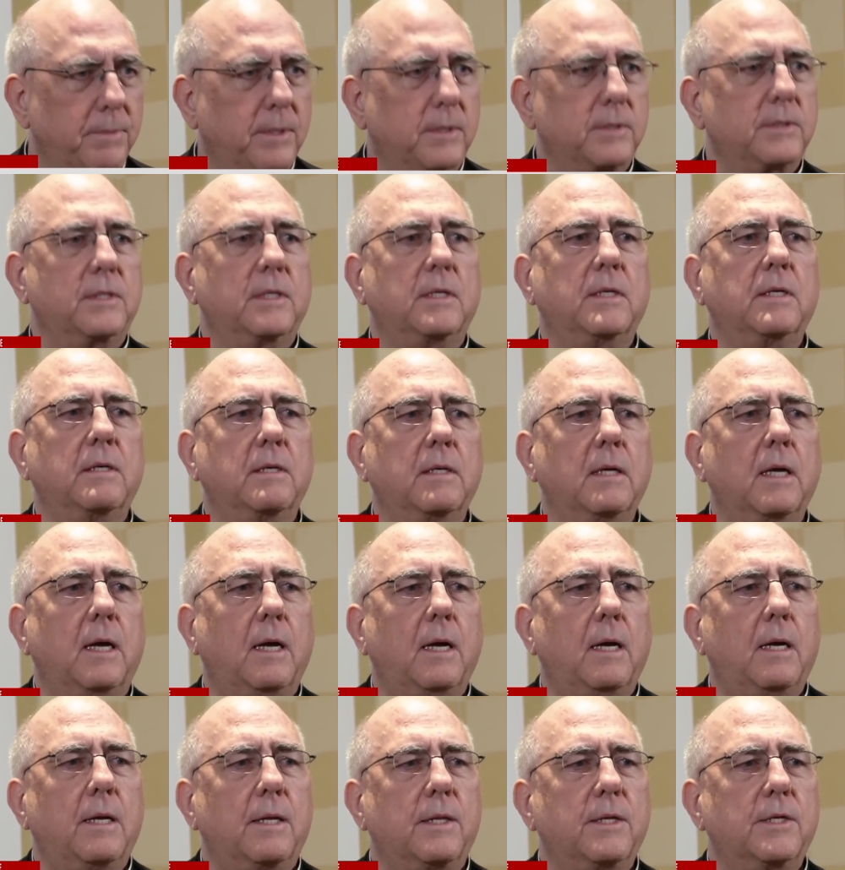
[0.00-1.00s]
Nauman
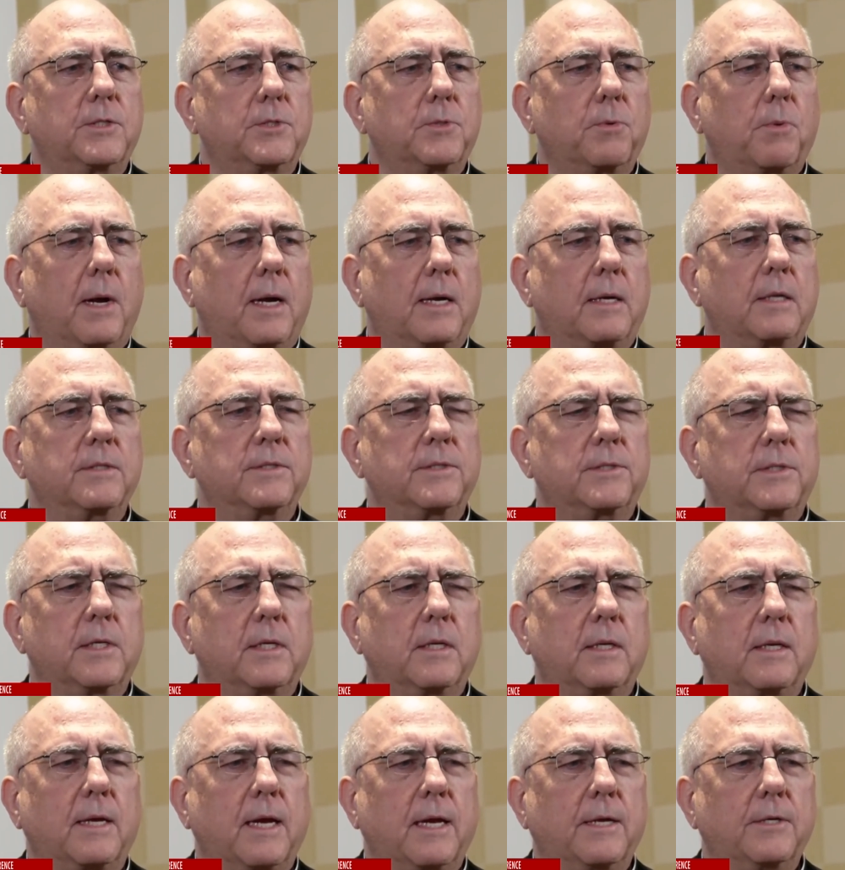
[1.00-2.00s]
warned that our
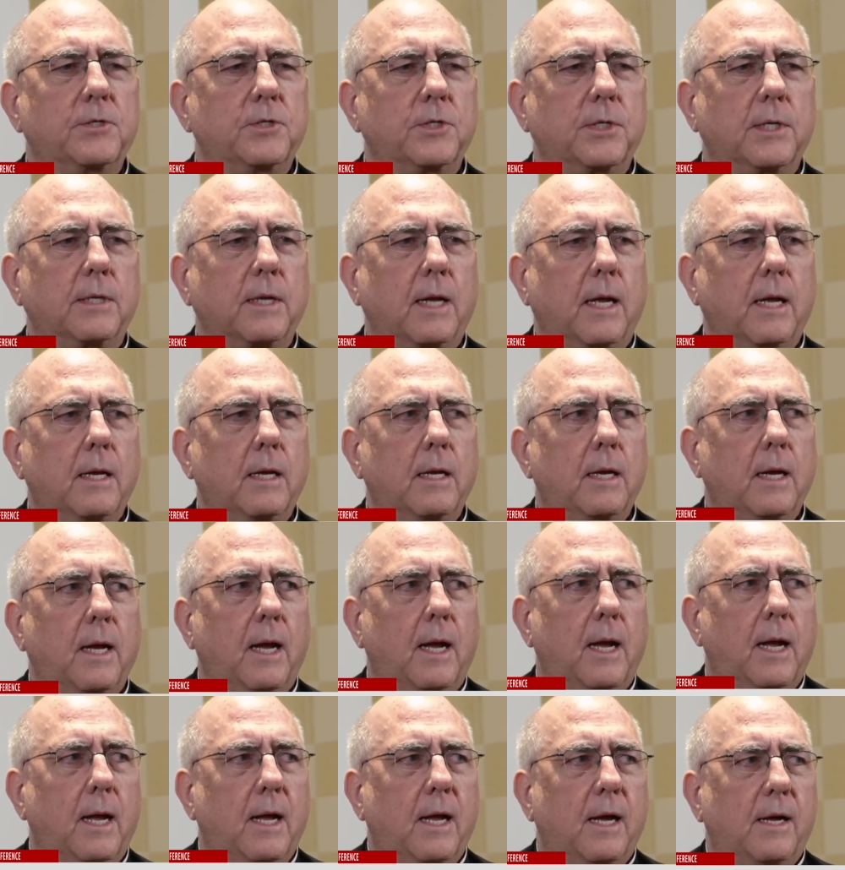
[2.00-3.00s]
culture and
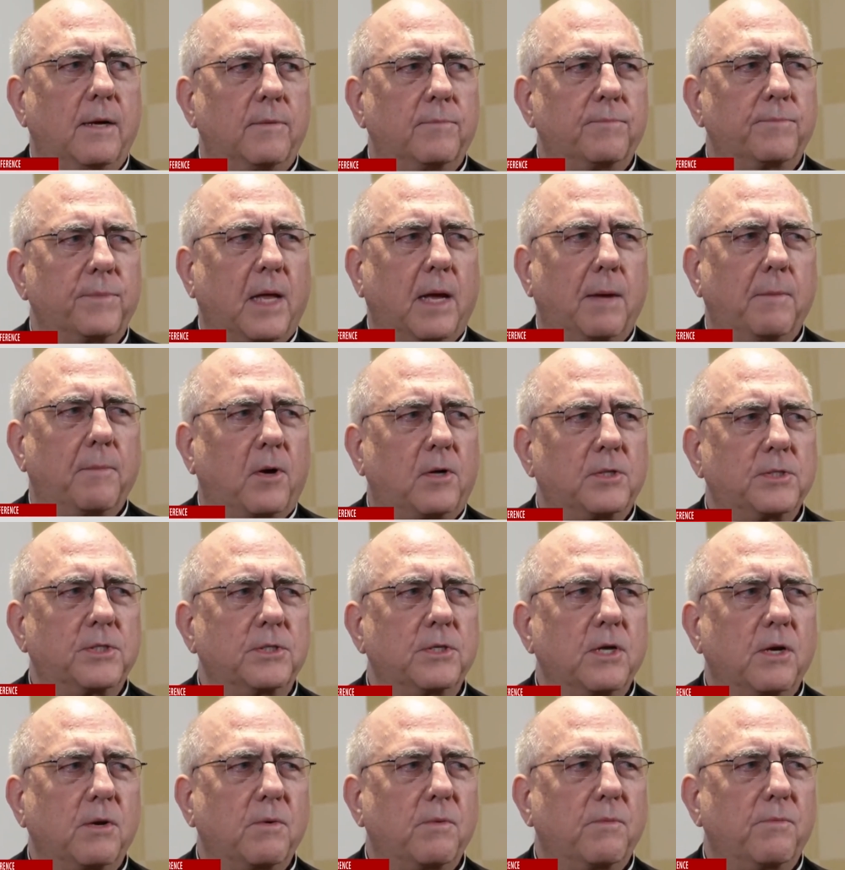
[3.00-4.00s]
society is
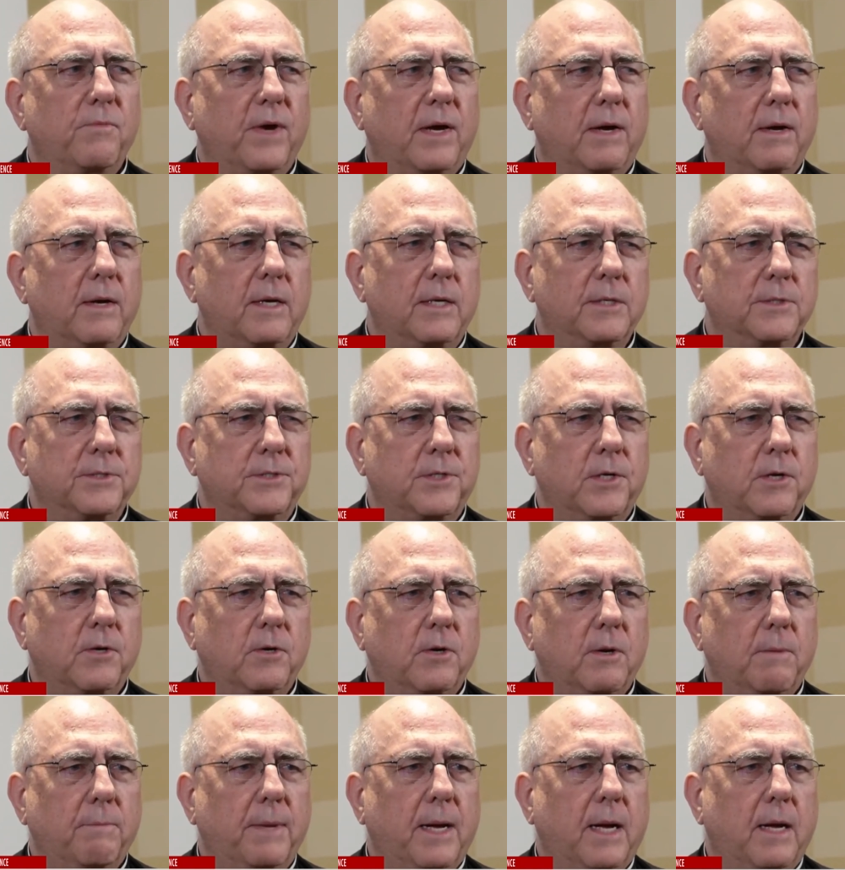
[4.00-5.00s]
facing a moment of great
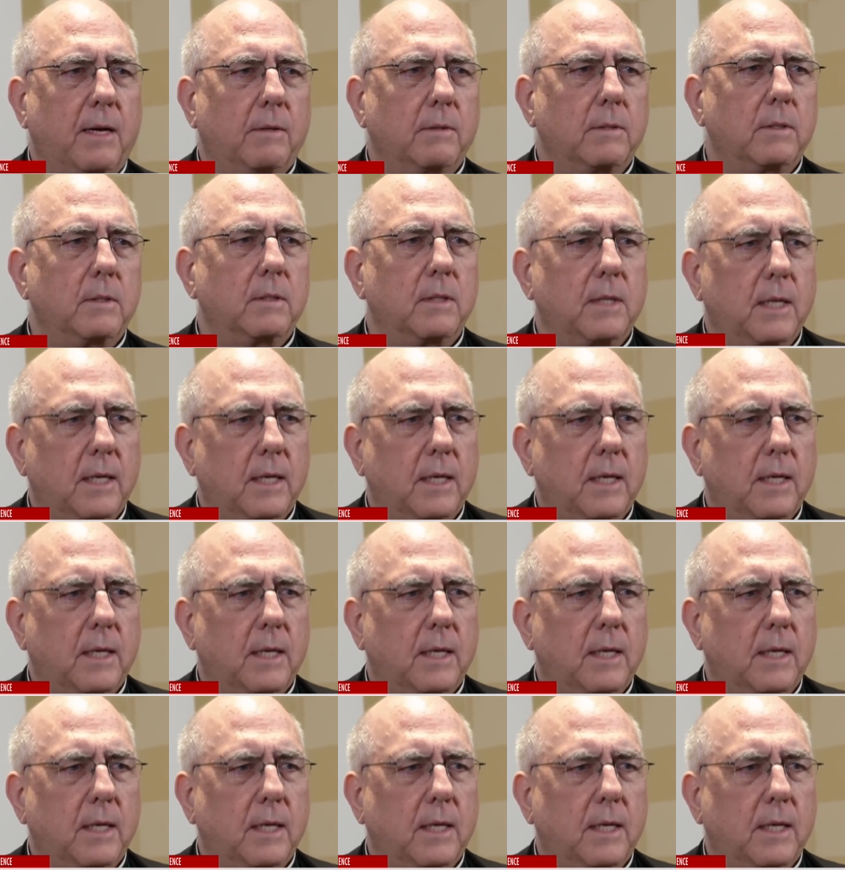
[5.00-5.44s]
peril,